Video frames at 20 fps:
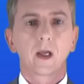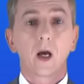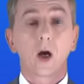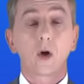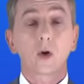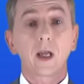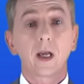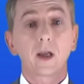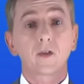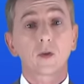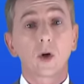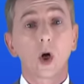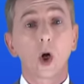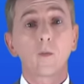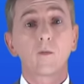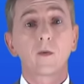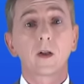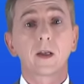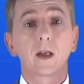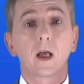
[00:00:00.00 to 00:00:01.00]
Okay, so
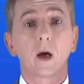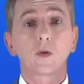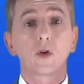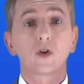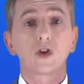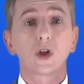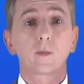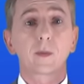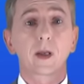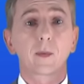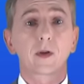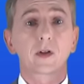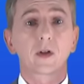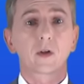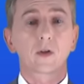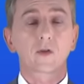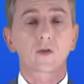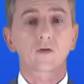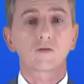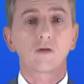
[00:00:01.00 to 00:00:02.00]
hopefully now you should be able to
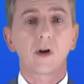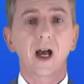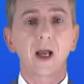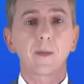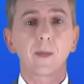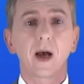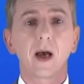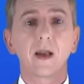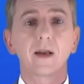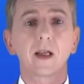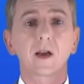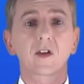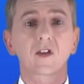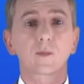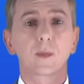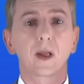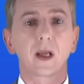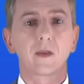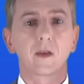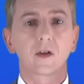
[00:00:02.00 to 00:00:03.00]
describe and
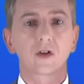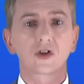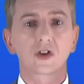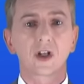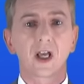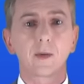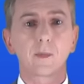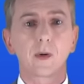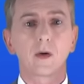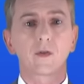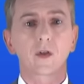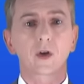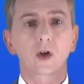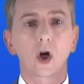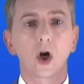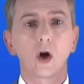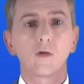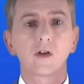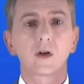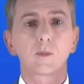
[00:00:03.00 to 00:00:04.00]
explain the shape of the
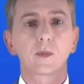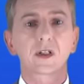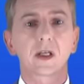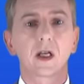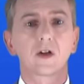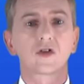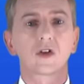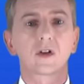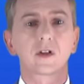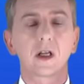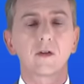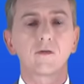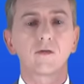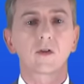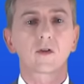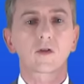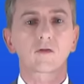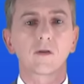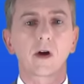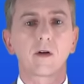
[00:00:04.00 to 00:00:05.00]
current potential
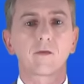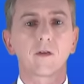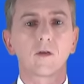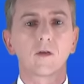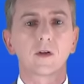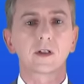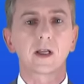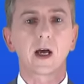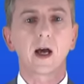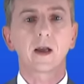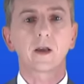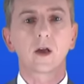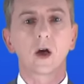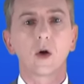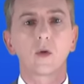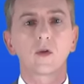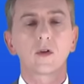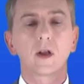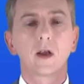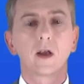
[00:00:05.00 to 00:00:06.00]
difference graph for a
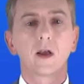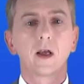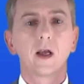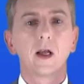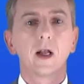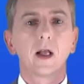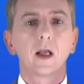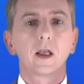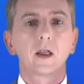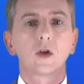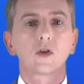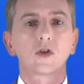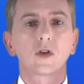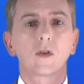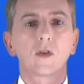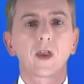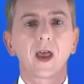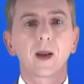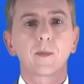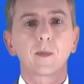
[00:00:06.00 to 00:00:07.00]
diode. You
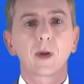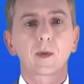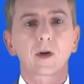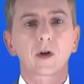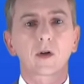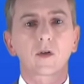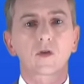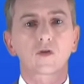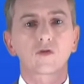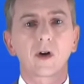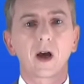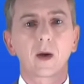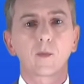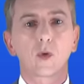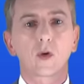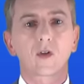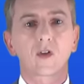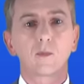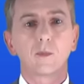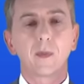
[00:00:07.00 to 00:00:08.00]
should then be able to describe
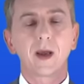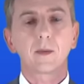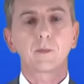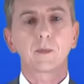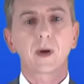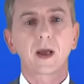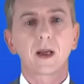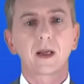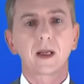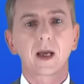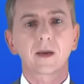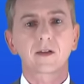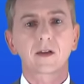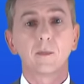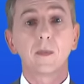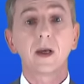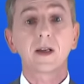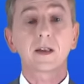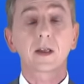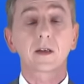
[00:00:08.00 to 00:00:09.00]
what's meant by a light
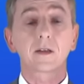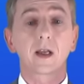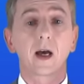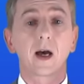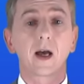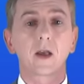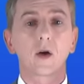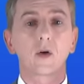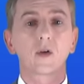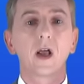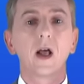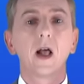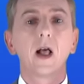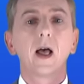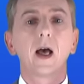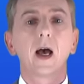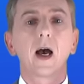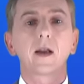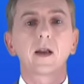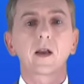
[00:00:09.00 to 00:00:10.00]
emitting diode
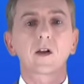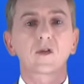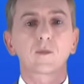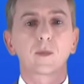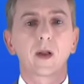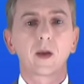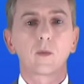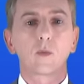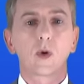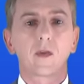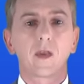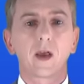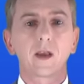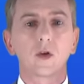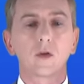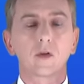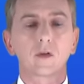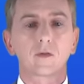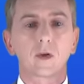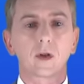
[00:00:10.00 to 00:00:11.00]
and explain why they're
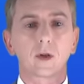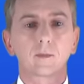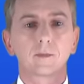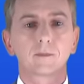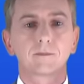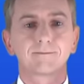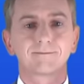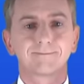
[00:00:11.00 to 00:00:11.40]
useful.